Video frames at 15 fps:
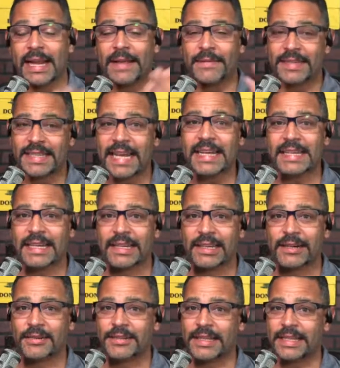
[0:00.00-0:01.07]
If the state
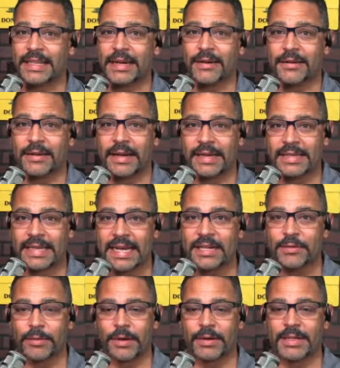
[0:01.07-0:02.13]
declares that they're a
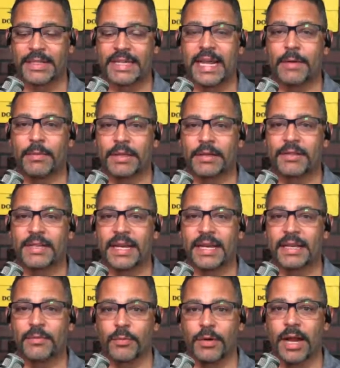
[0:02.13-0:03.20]
sanctuary state, what they're saying
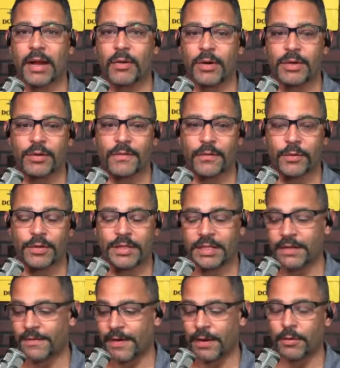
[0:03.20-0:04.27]
is, we're not going to enforce
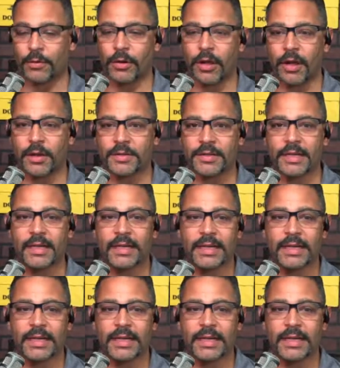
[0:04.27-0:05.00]
these federal laws,